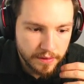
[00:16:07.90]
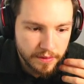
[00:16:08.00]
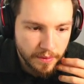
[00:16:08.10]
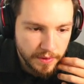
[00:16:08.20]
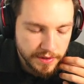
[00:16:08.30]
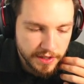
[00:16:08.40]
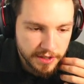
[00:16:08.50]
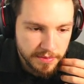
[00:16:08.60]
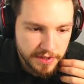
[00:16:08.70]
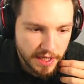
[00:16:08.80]
Queen takes
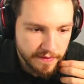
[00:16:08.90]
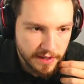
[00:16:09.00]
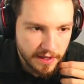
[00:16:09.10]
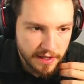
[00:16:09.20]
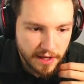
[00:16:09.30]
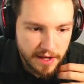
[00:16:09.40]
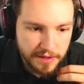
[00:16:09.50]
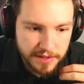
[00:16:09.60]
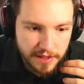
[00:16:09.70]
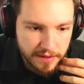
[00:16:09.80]
b7, and I
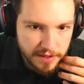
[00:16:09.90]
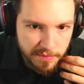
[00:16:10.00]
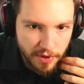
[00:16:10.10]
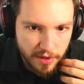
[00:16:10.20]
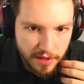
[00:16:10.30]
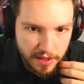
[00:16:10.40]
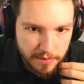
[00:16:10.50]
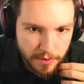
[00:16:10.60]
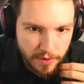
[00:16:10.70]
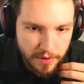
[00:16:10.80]
can't take this pawn
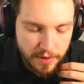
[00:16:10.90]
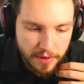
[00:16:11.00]
anymore.